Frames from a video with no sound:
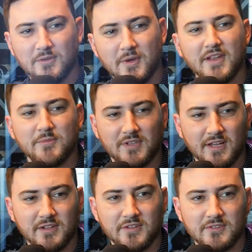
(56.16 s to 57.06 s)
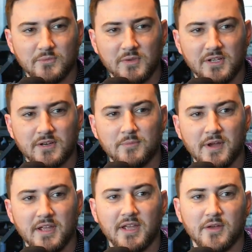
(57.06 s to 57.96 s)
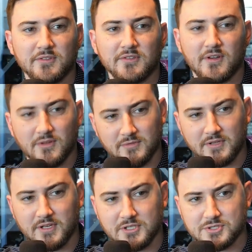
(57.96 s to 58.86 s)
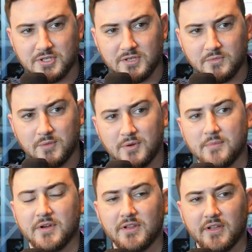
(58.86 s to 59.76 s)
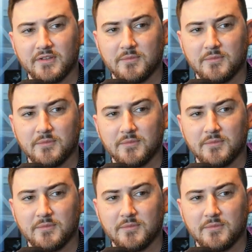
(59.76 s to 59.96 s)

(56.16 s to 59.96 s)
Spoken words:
my name's Alex. We are buying houses all over the country. We primarily like to